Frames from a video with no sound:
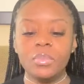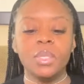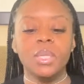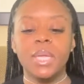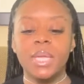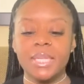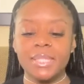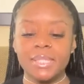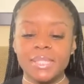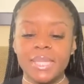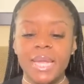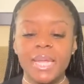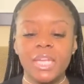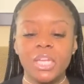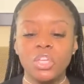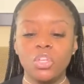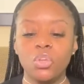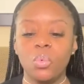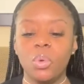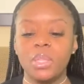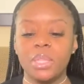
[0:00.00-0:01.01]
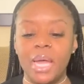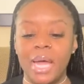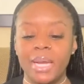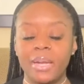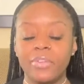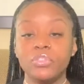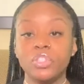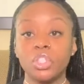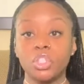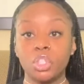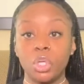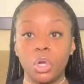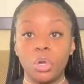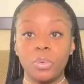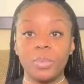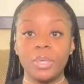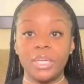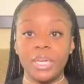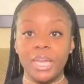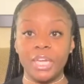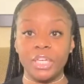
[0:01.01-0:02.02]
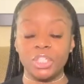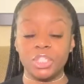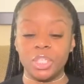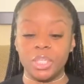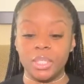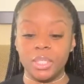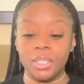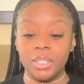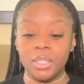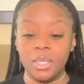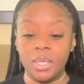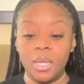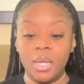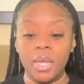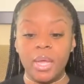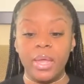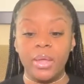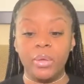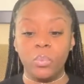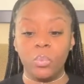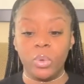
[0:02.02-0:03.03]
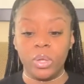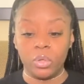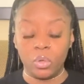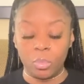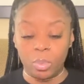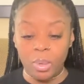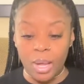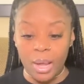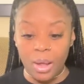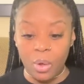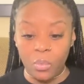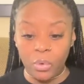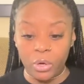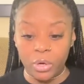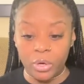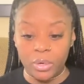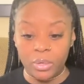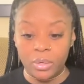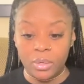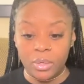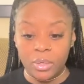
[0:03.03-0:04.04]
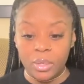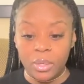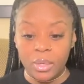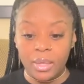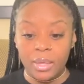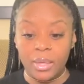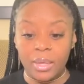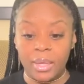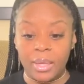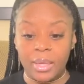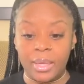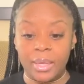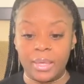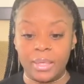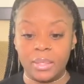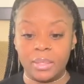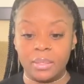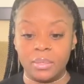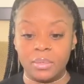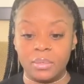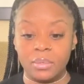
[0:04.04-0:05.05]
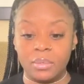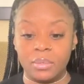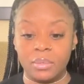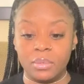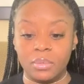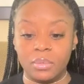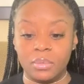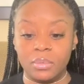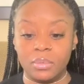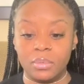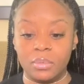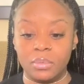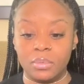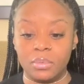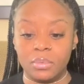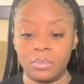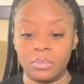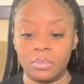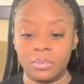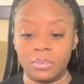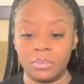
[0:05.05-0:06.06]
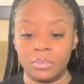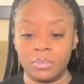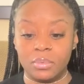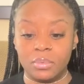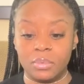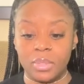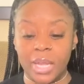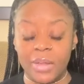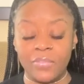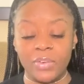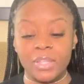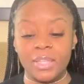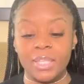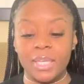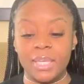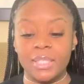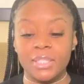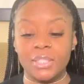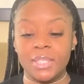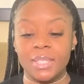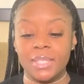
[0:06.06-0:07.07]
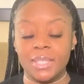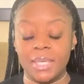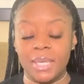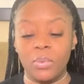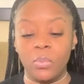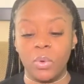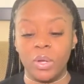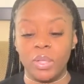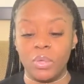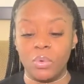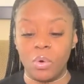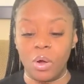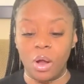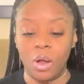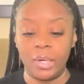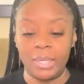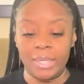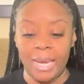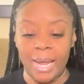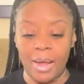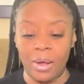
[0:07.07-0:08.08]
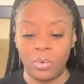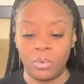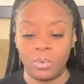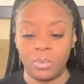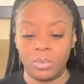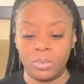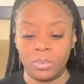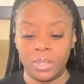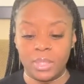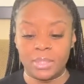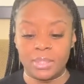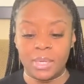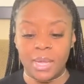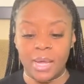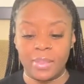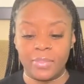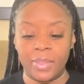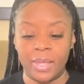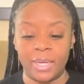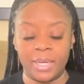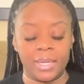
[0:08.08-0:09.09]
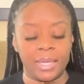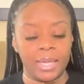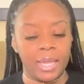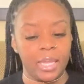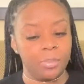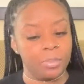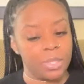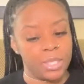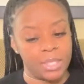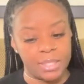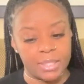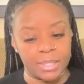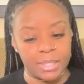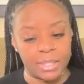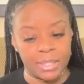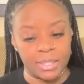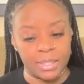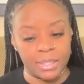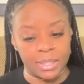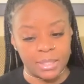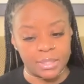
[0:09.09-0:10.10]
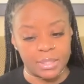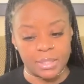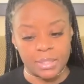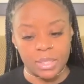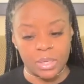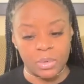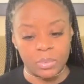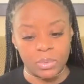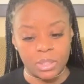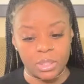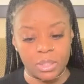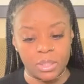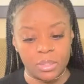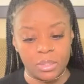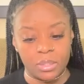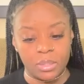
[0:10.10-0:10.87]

it's taking you a lot of determination and willpower and everything to get where you are now. It's not that it came easily necessarily,